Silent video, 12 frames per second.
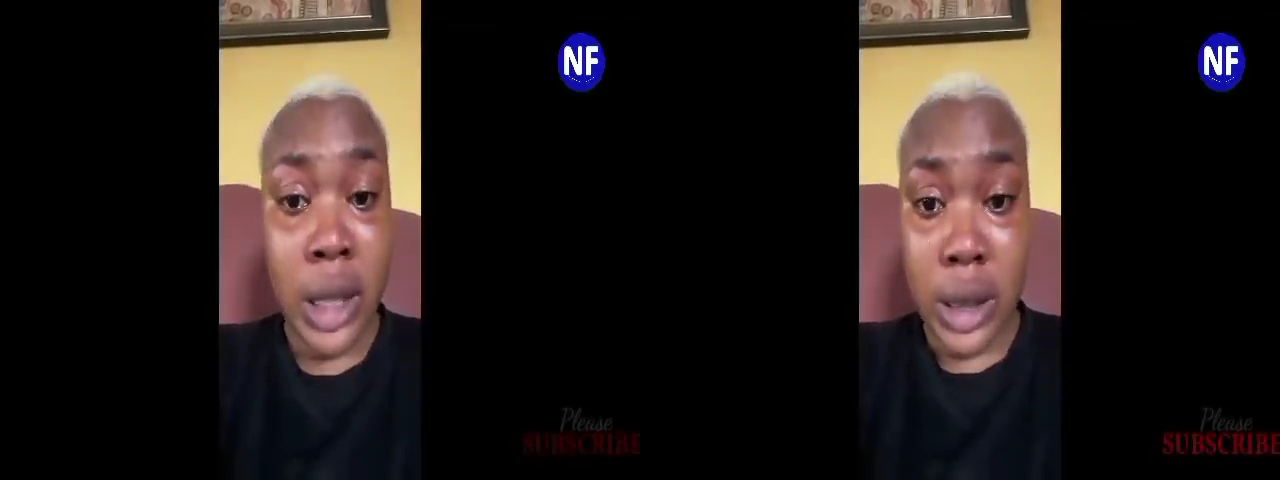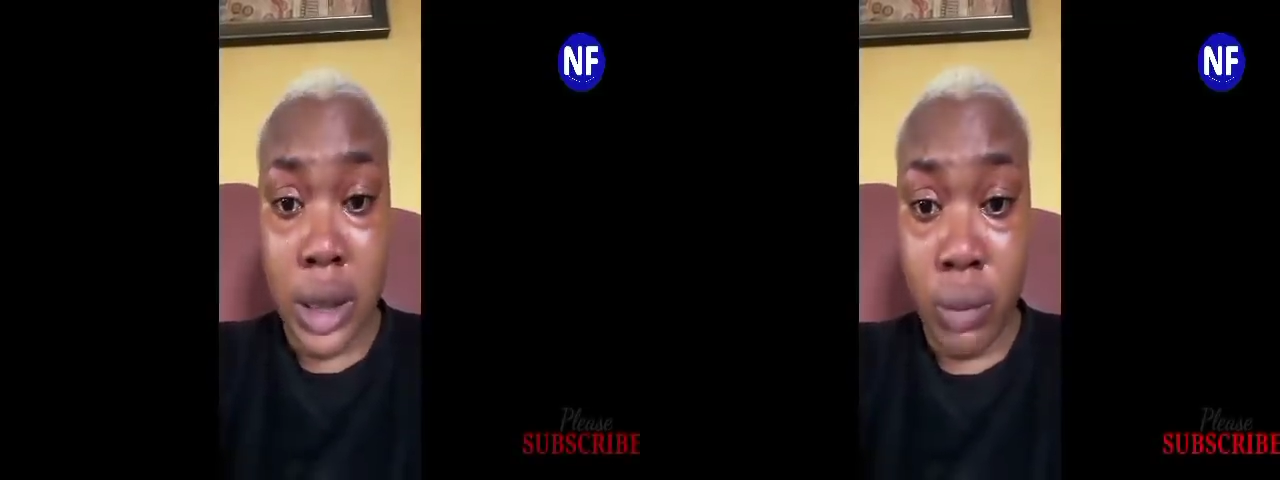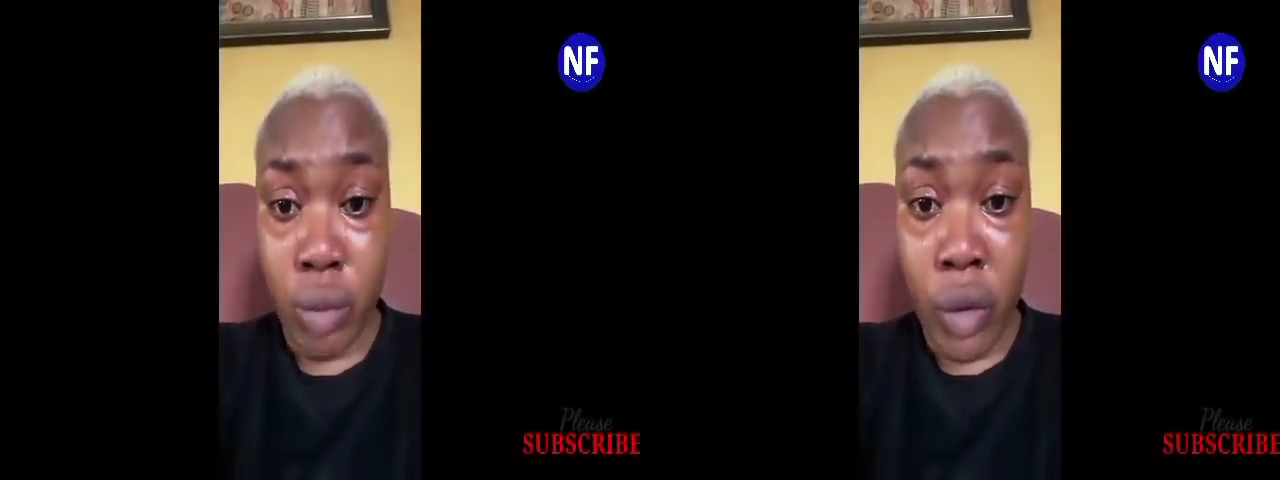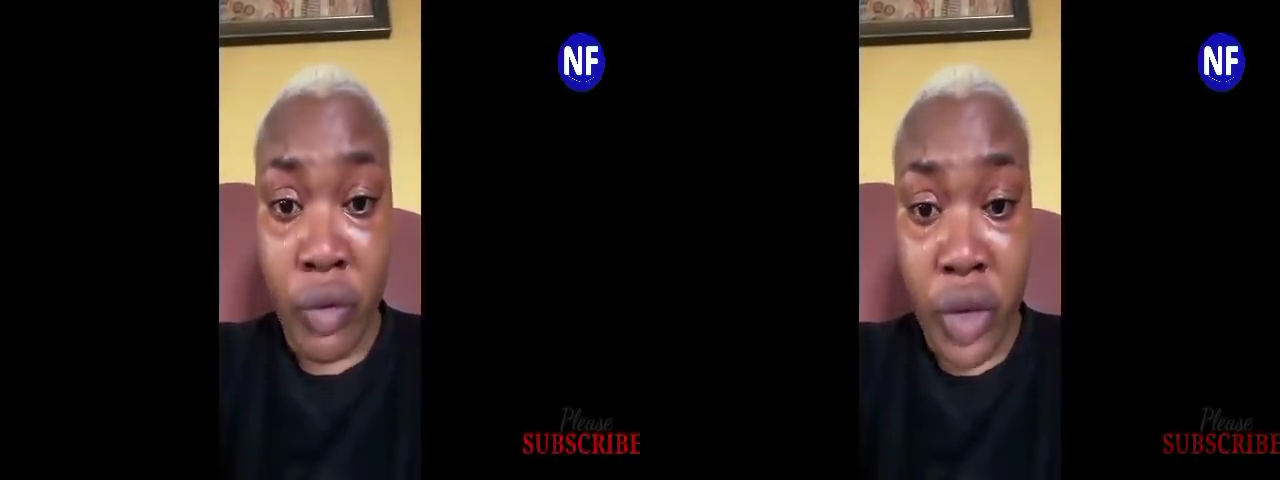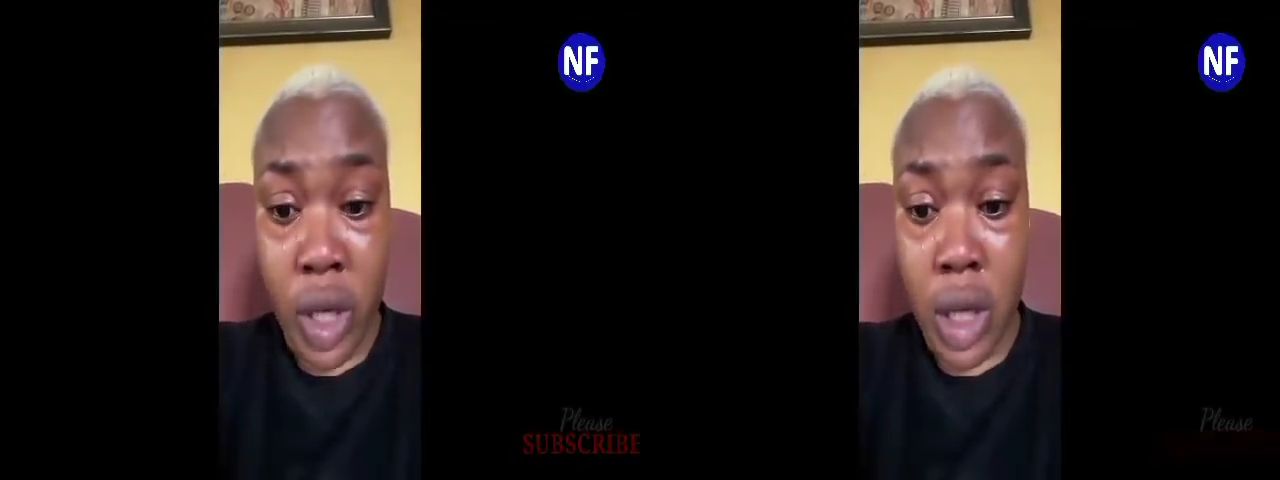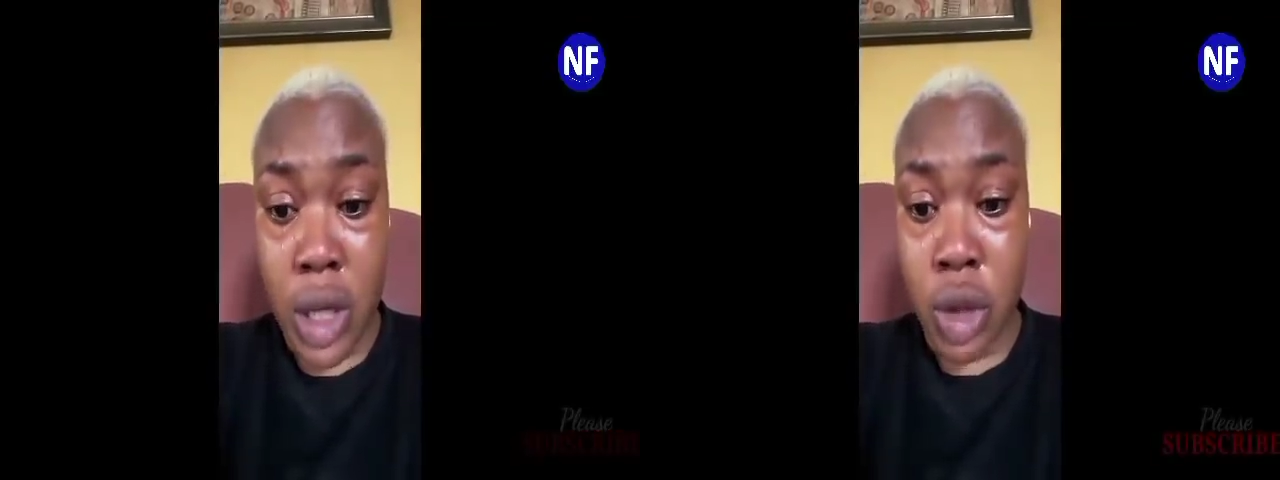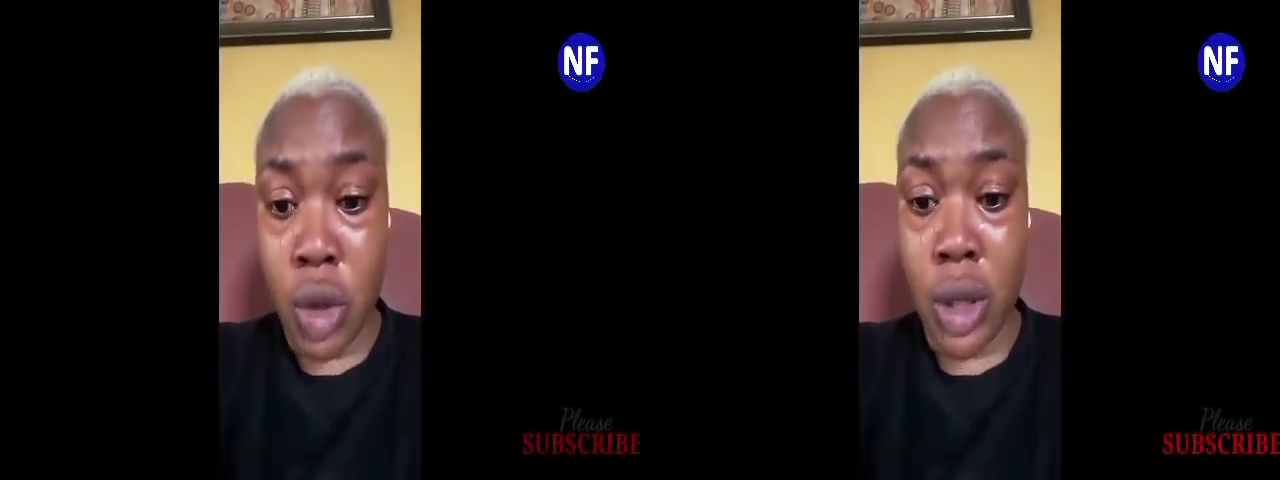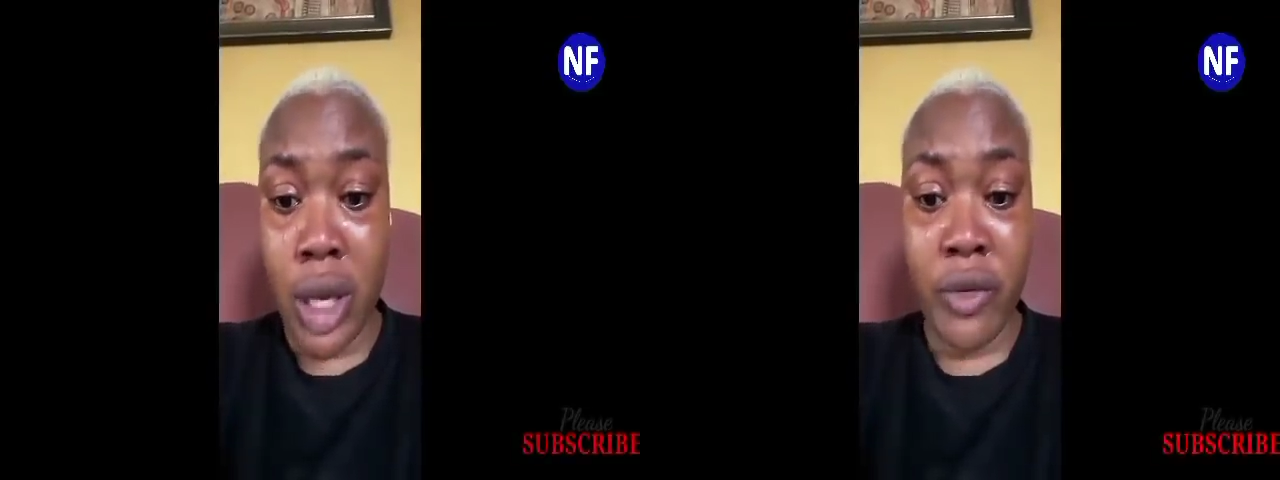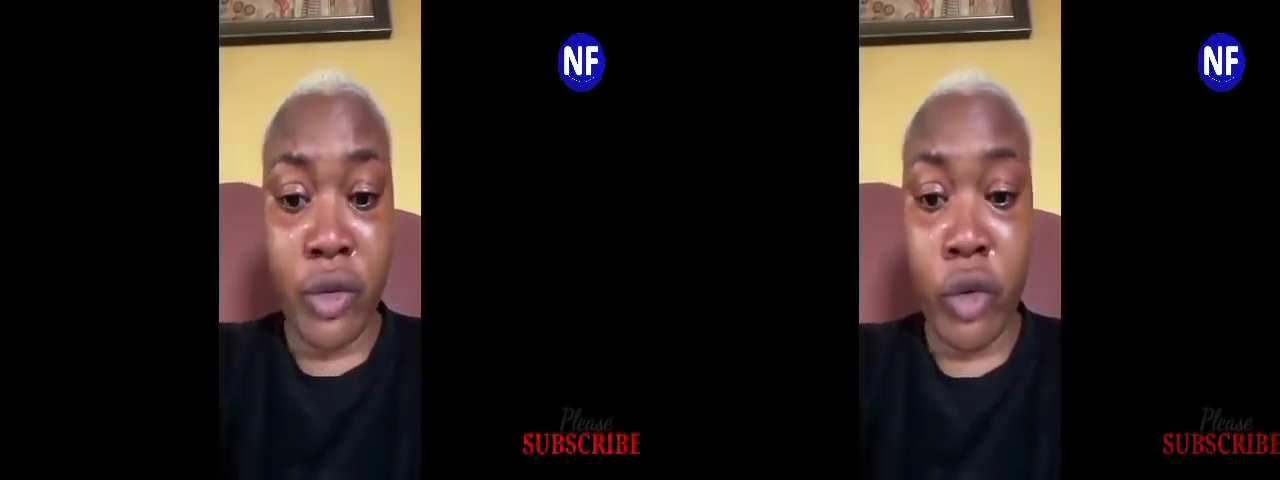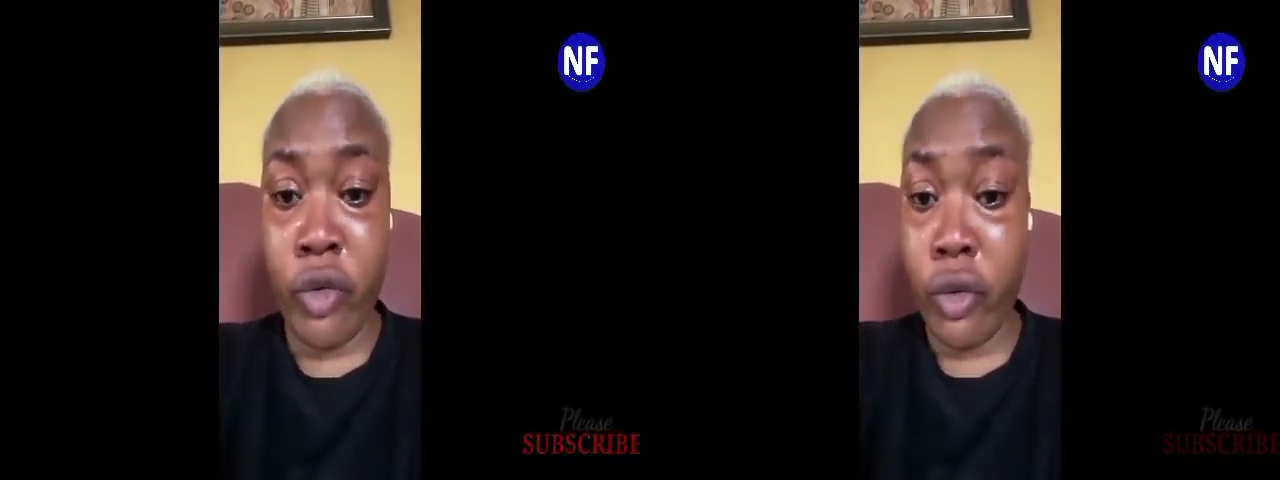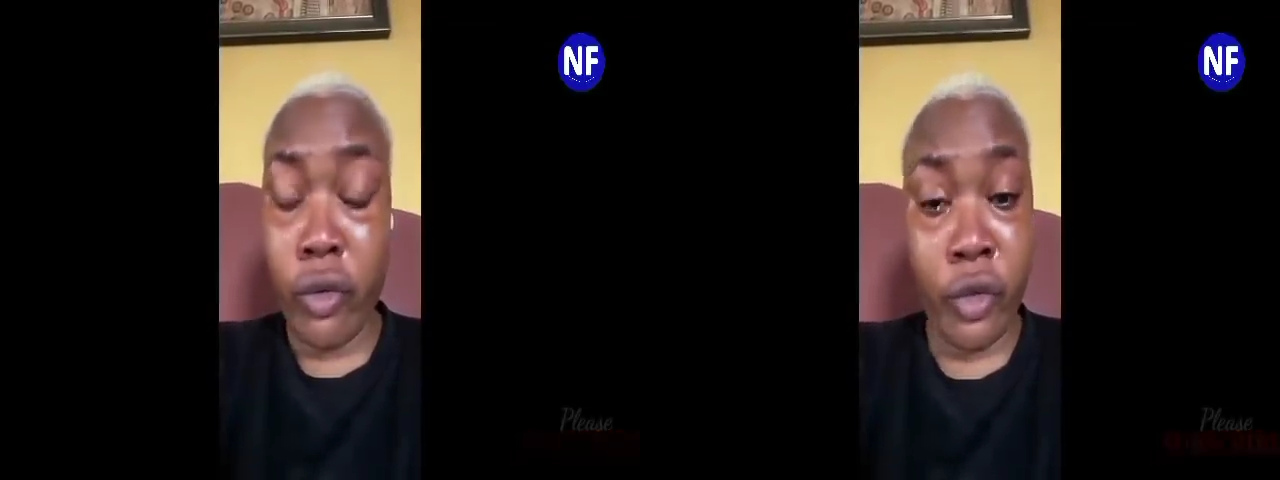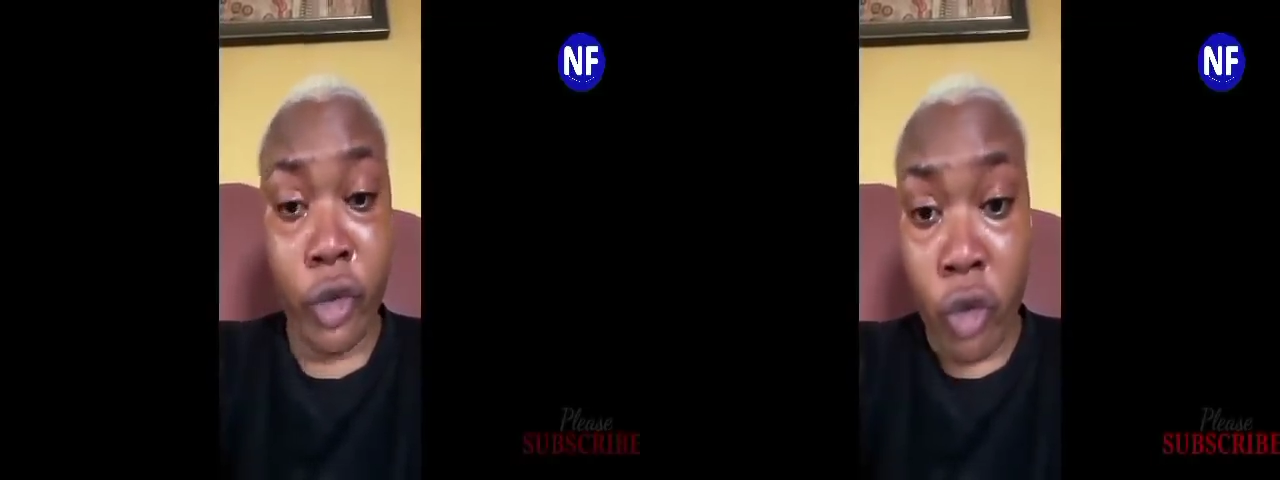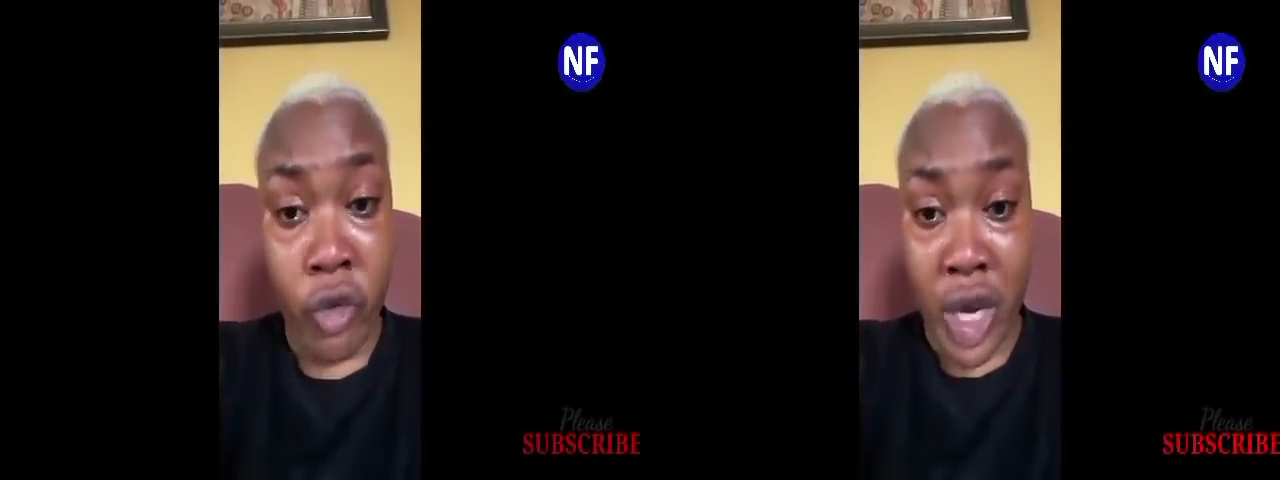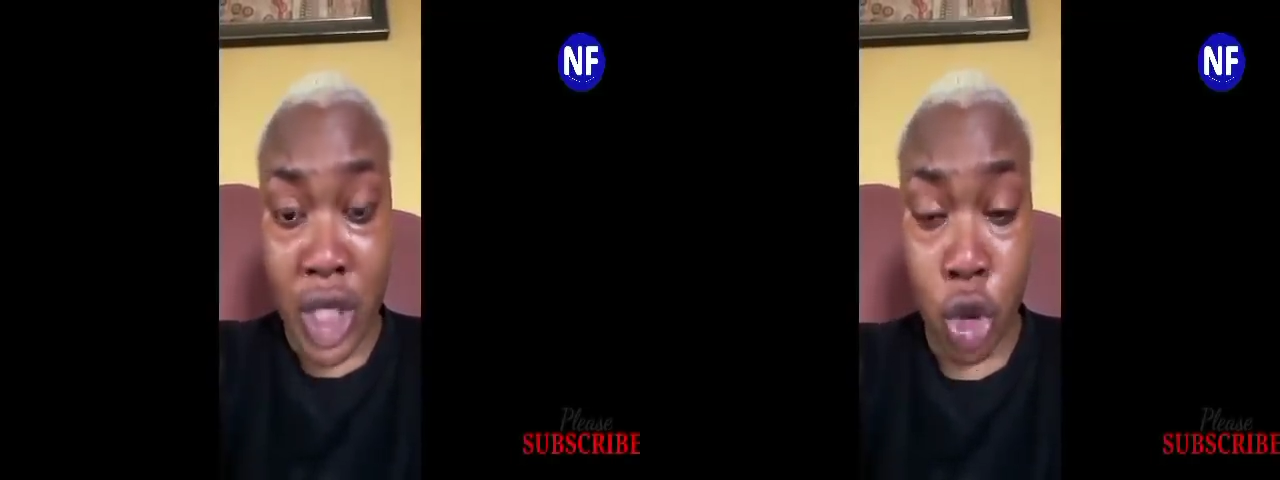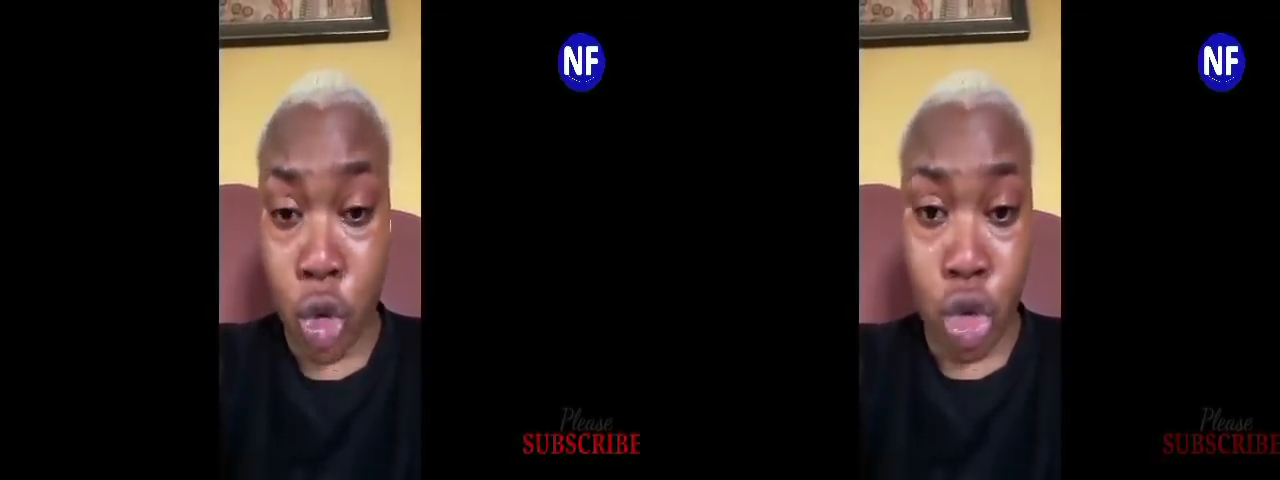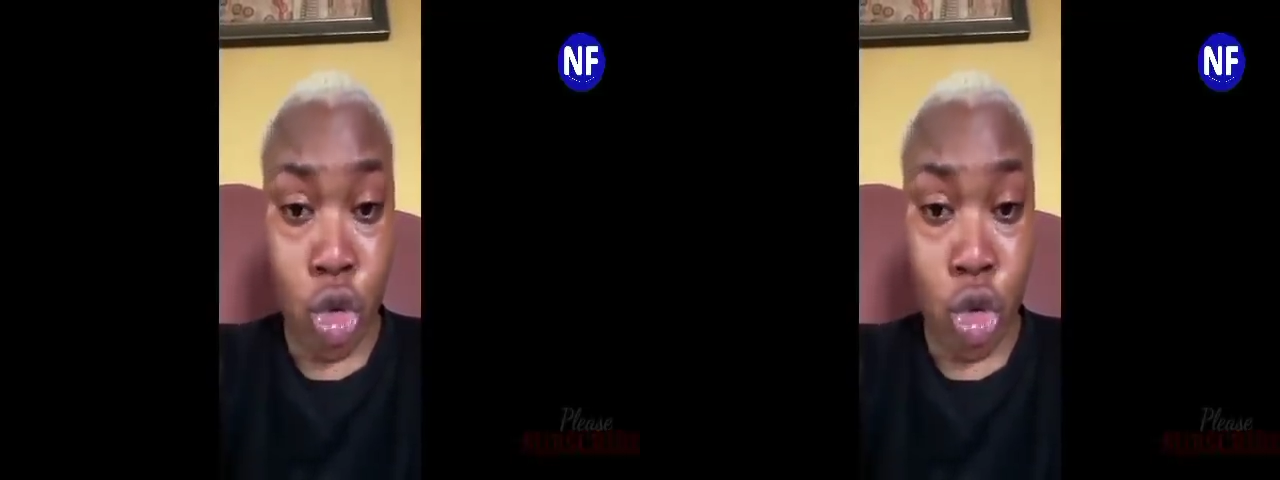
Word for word: the movie is not a full version.